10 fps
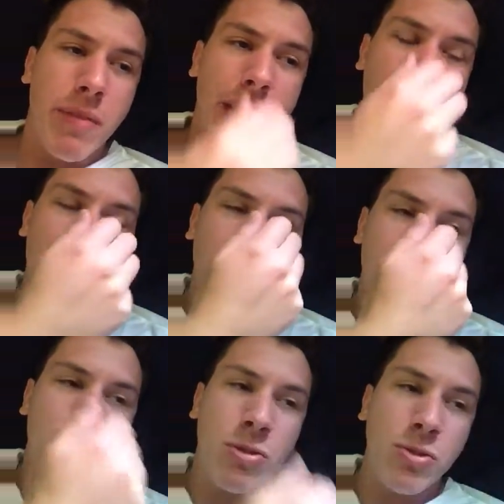anything
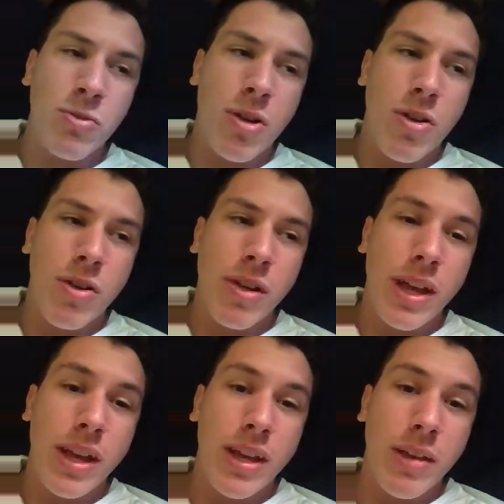that goes wrong
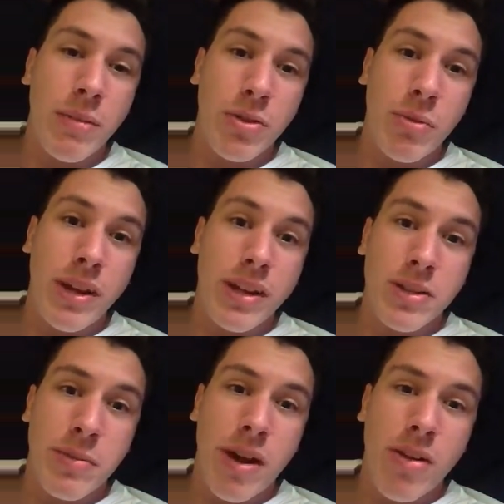between his
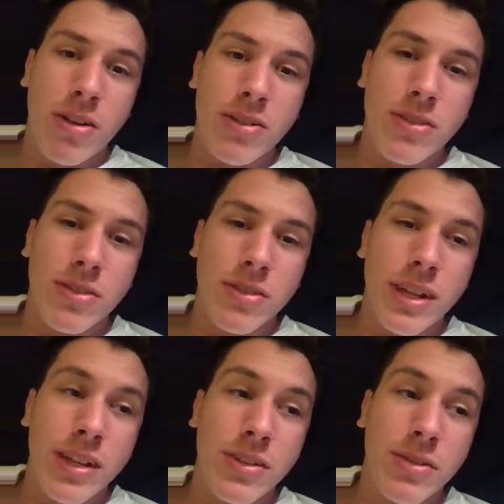parents
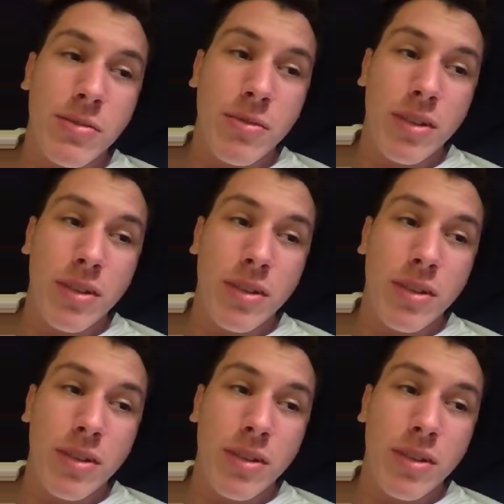is